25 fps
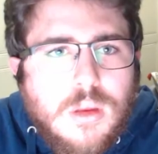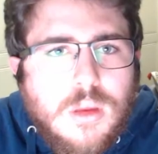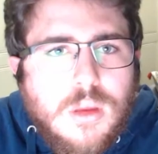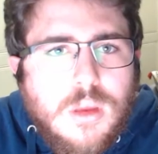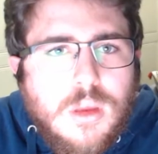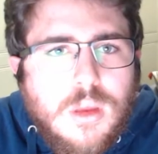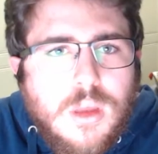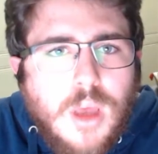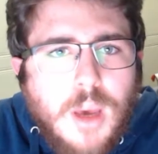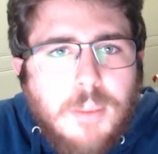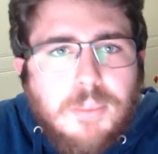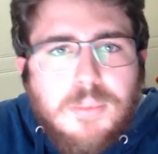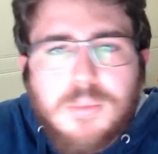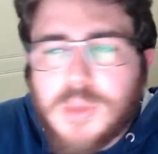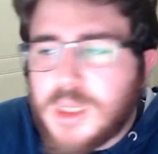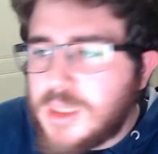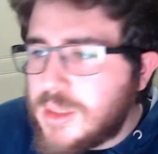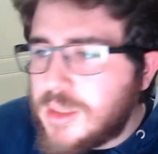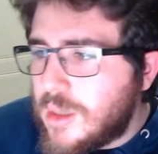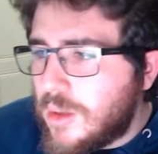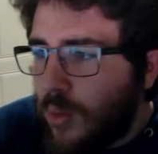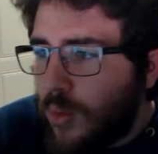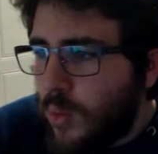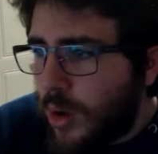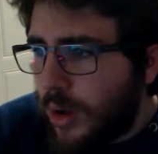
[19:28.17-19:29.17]
Yep, it
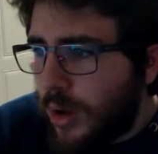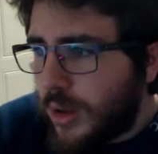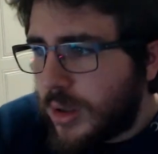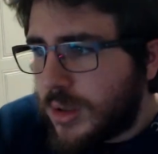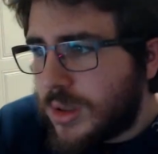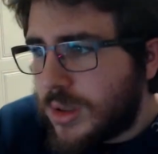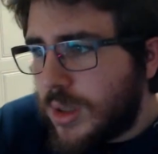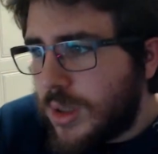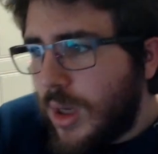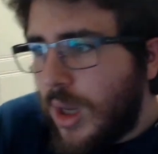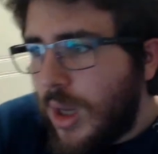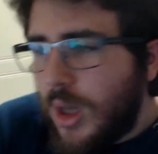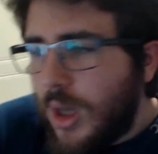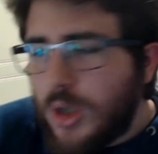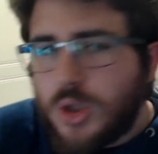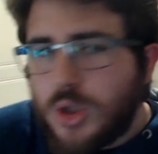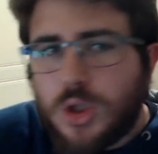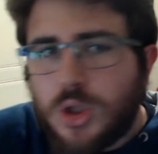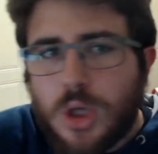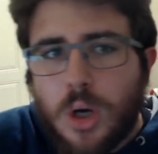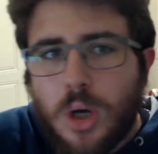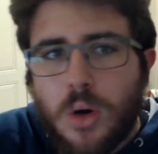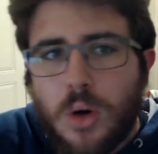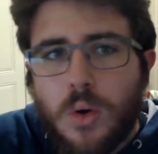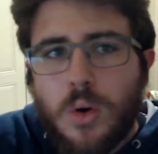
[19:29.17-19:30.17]
still works.
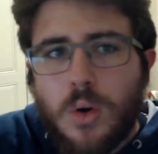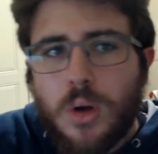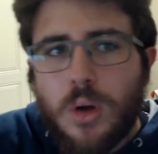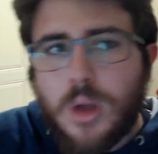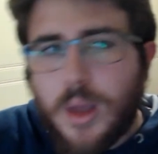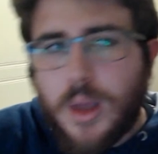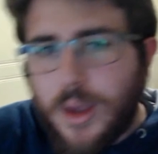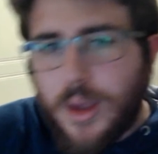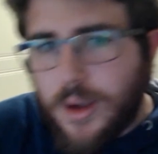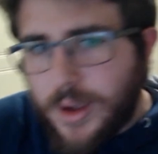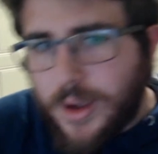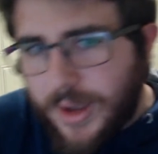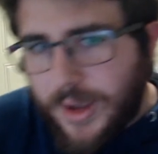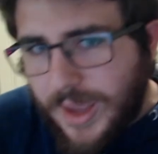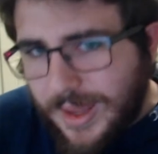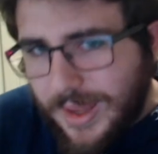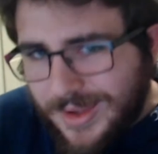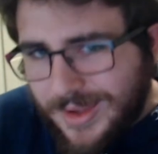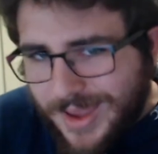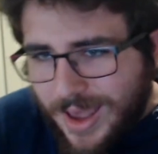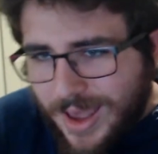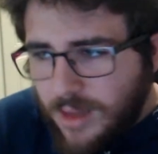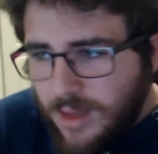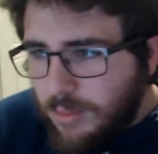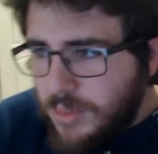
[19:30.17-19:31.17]
So again,
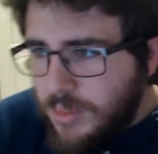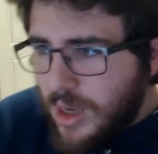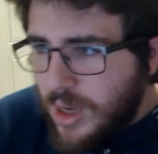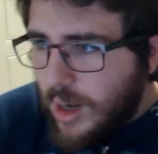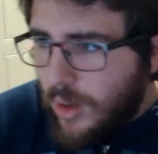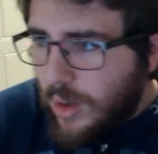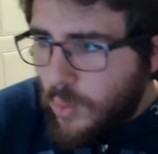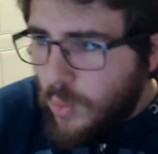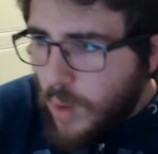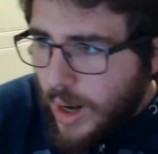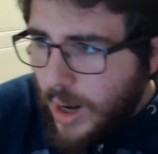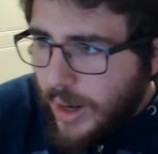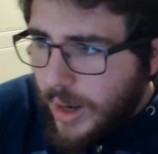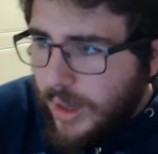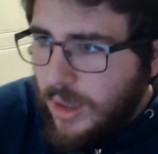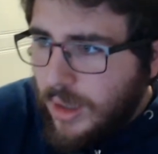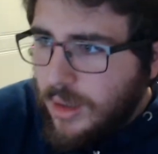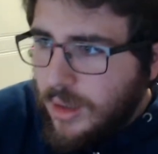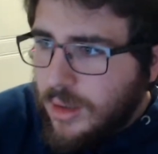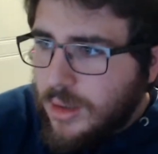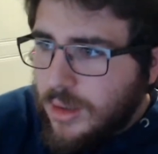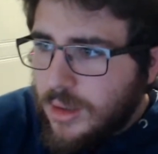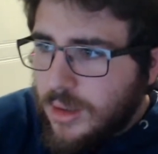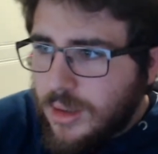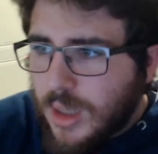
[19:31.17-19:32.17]

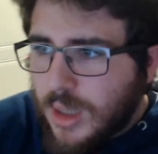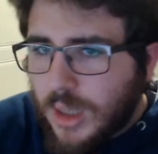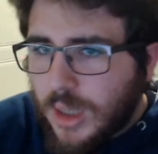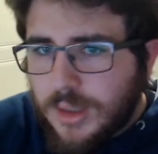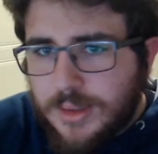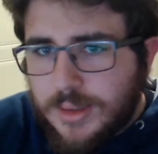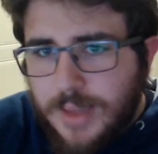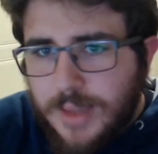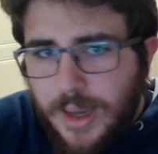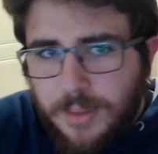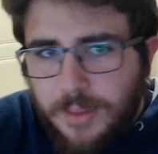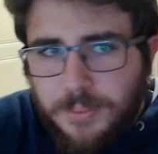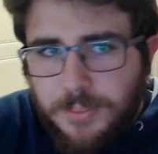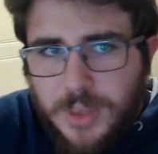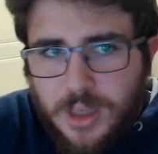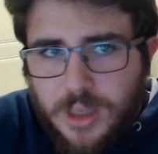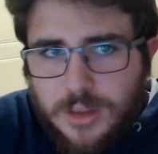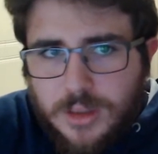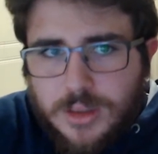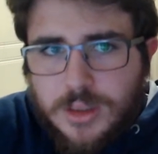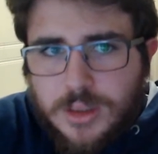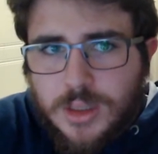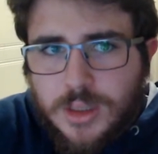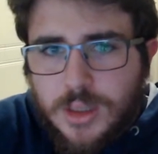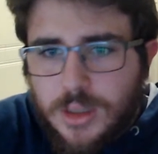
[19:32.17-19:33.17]

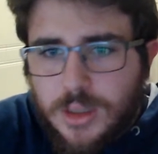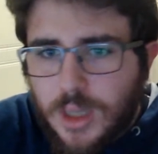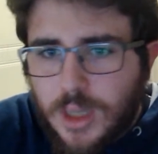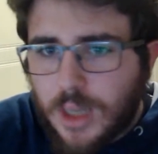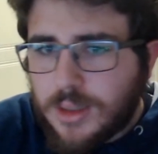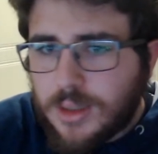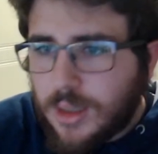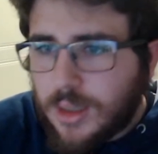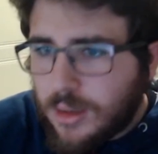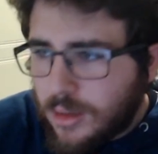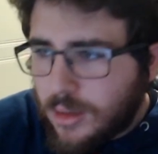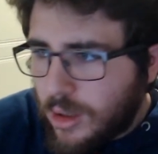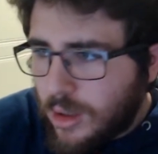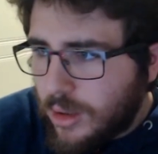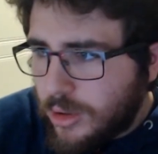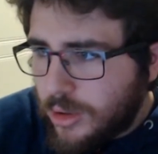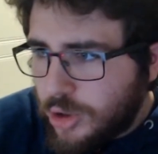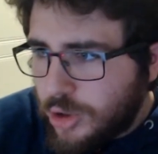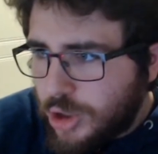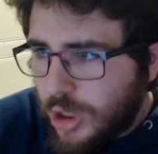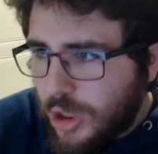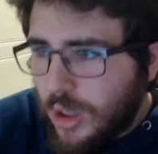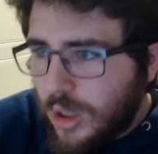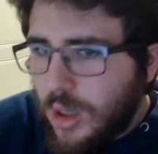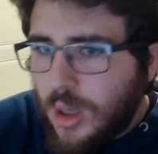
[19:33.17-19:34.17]

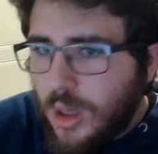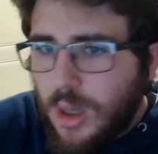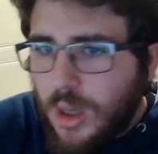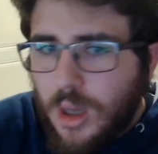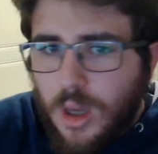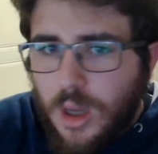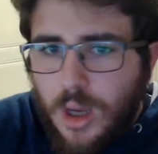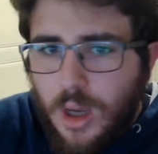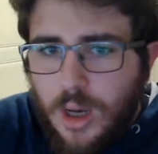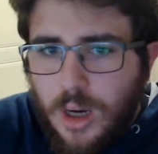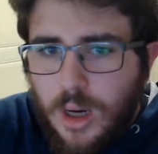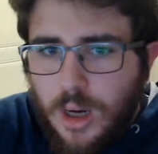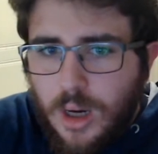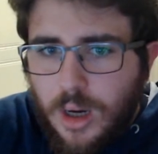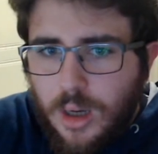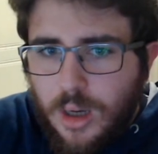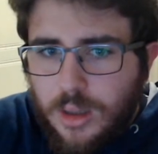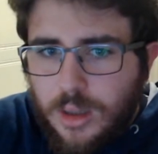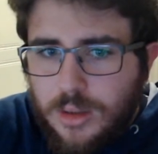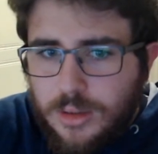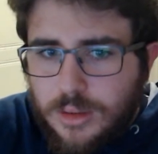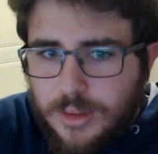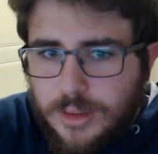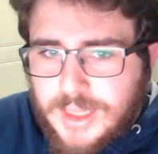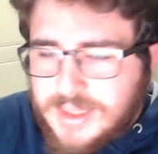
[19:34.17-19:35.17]
lbry.techpills.technology.
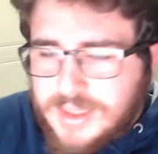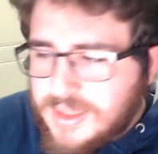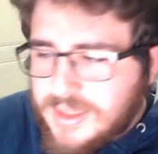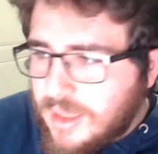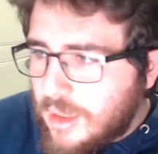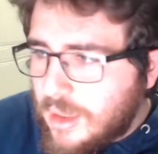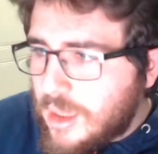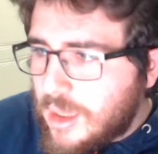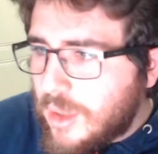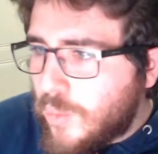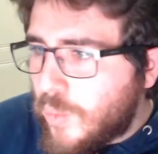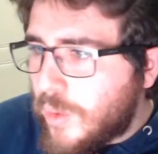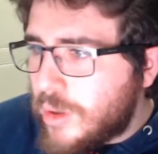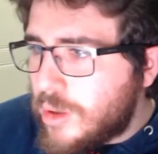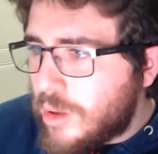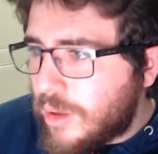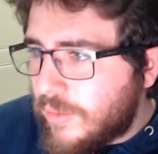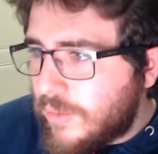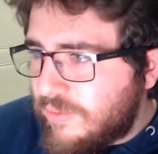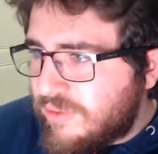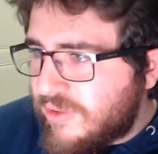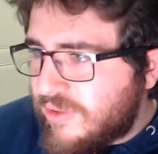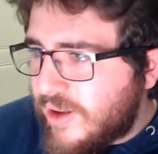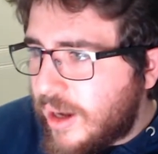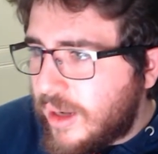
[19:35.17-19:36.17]
That's the link where you
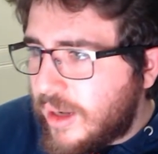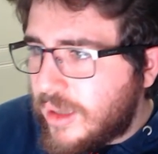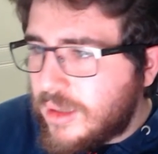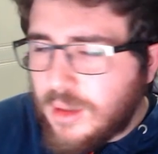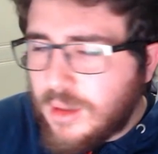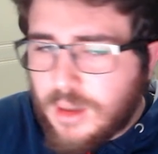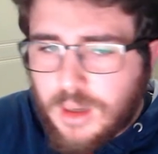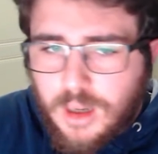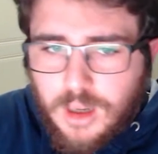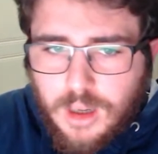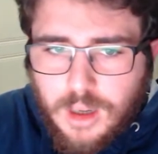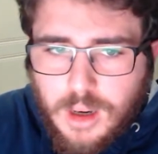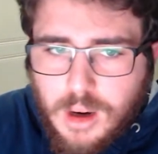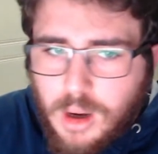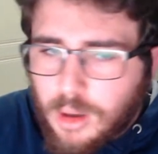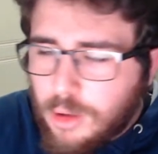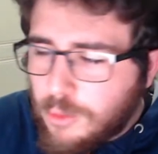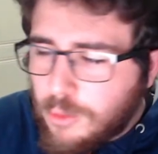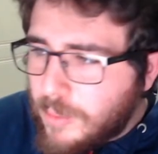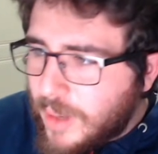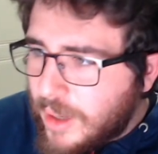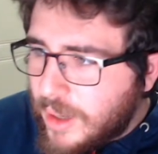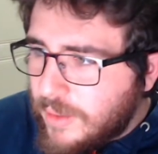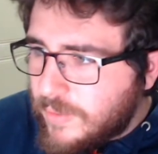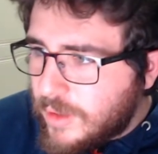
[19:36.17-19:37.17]
can find
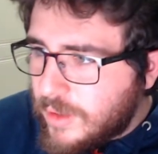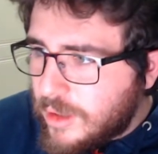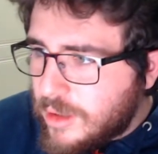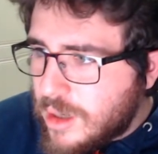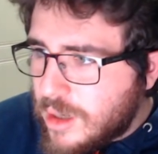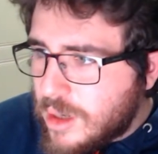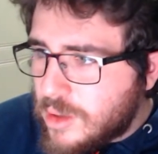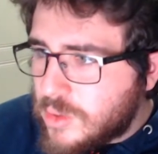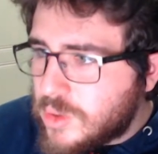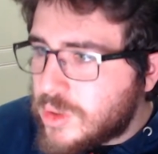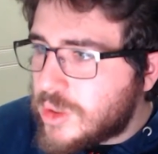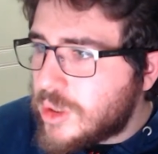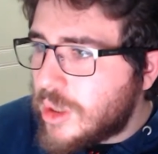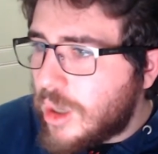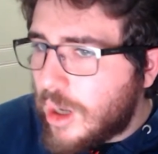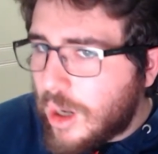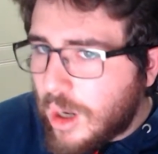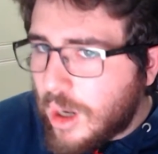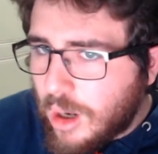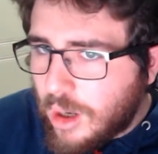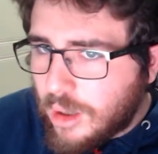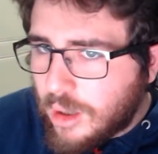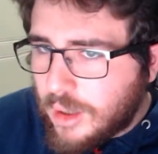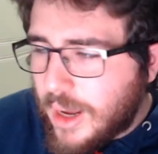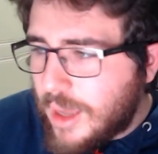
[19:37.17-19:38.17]
all my videos
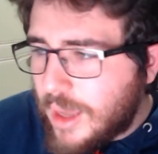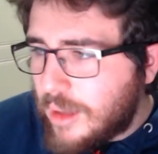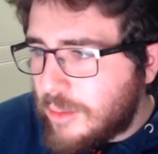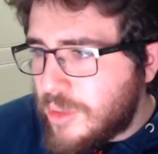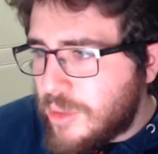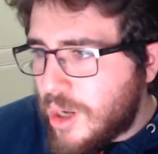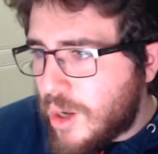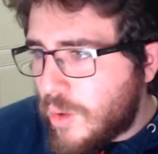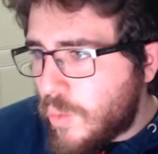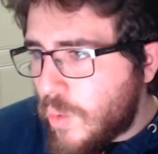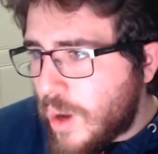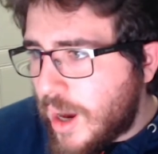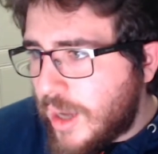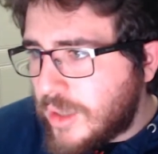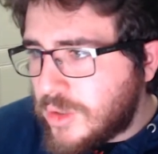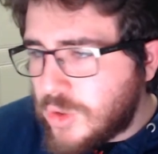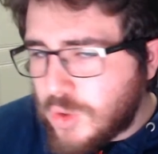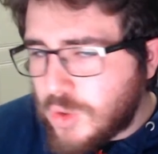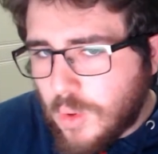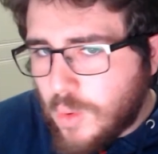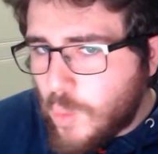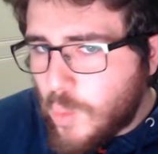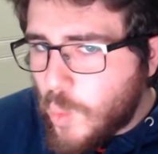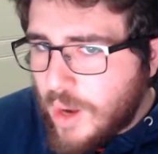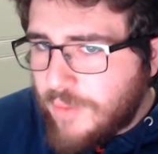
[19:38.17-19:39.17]
on LBRY,
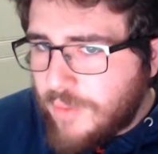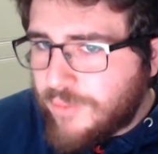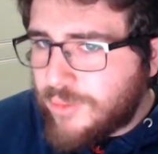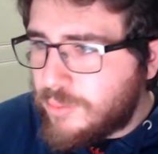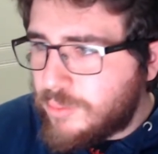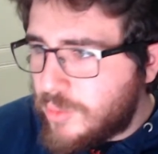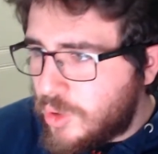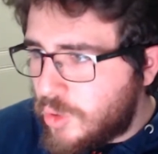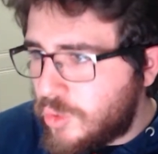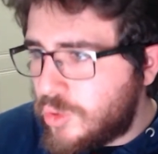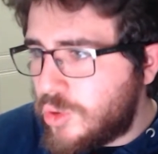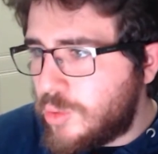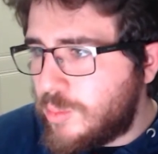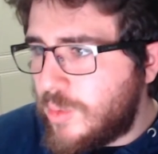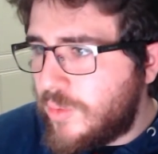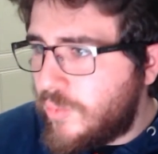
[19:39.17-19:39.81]
so away from YouTube.